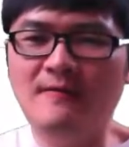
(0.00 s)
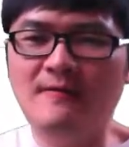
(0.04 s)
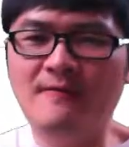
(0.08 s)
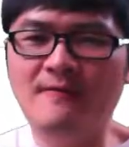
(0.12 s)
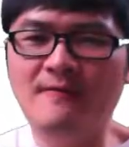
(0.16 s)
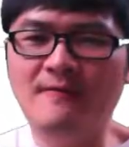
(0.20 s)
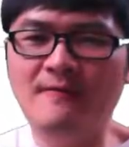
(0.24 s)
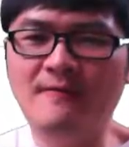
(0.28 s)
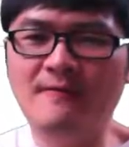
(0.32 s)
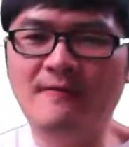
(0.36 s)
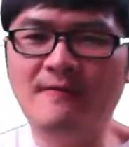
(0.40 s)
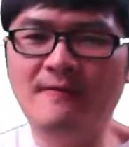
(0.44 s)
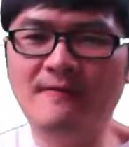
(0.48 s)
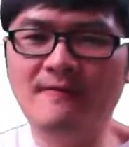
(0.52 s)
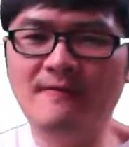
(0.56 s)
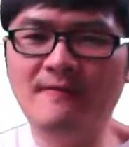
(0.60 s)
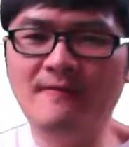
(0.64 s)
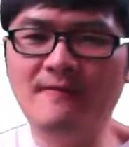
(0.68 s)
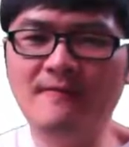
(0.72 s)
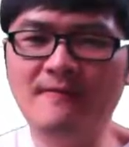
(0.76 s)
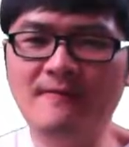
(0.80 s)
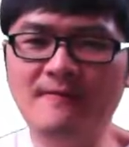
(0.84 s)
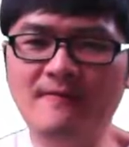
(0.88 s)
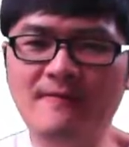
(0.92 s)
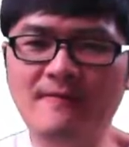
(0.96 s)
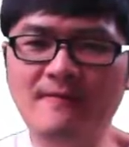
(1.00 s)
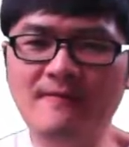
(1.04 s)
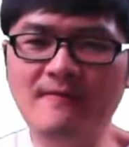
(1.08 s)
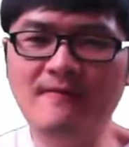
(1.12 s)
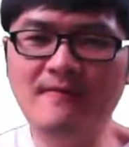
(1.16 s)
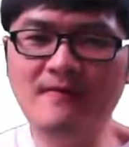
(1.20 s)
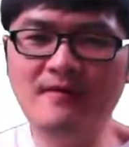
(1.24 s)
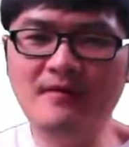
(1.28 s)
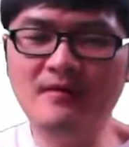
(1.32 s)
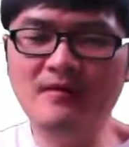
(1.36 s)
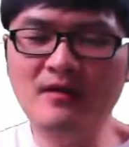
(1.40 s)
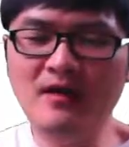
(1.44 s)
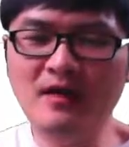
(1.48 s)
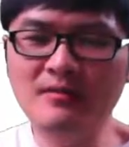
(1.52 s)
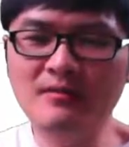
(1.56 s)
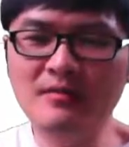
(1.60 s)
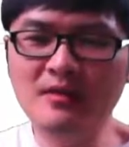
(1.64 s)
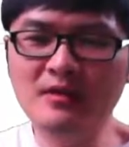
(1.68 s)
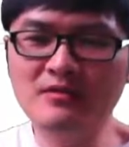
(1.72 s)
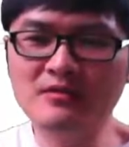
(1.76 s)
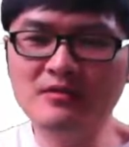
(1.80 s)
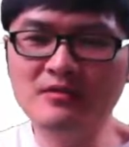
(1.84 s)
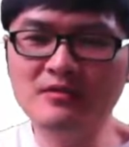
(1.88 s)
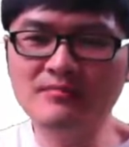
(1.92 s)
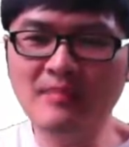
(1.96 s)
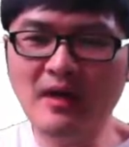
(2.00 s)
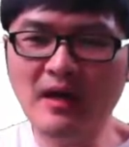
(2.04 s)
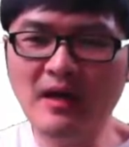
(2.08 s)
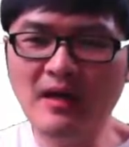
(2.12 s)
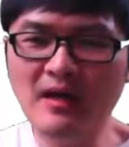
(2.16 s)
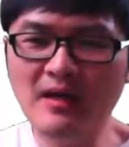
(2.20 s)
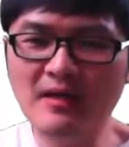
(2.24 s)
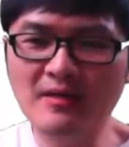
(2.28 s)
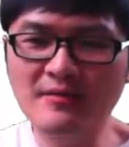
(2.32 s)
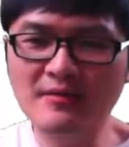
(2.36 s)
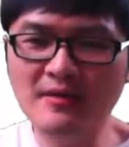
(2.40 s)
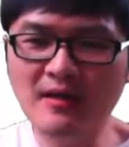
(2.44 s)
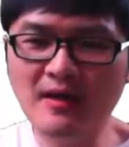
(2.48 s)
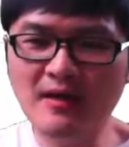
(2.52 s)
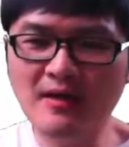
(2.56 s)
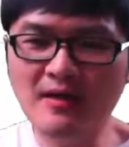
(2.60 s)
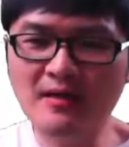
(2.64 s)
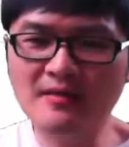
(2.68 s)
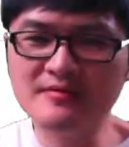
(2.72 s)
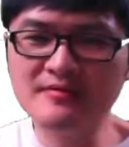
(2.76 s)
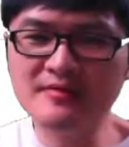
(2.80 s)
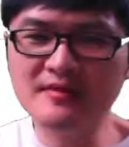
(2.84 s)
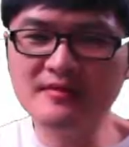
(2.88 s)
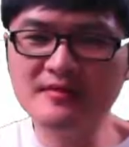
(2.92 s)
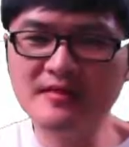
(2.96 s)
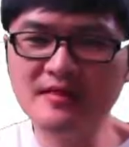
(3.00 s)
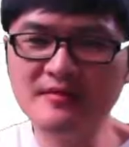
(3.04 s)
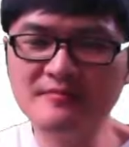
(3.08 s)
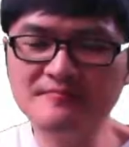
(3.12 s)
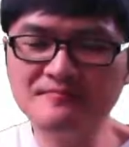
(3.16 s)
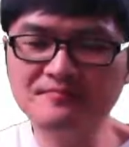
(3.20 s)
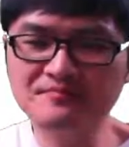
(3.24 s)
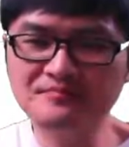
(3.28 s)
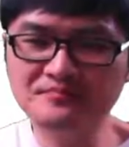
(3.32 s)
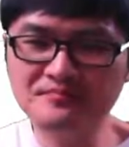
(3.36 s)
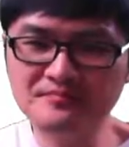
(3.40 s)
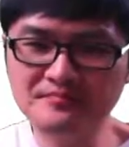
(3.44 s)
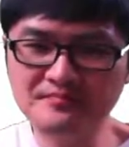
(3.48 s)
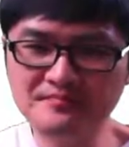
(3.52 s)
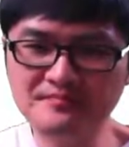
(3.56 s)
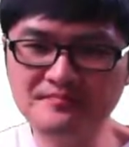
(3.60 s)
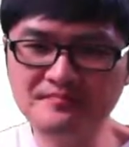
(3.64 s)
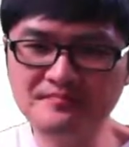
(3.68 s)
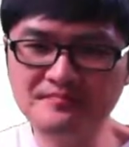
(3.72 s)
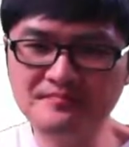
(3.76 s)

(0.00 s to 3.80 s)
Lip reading: Let me use my existing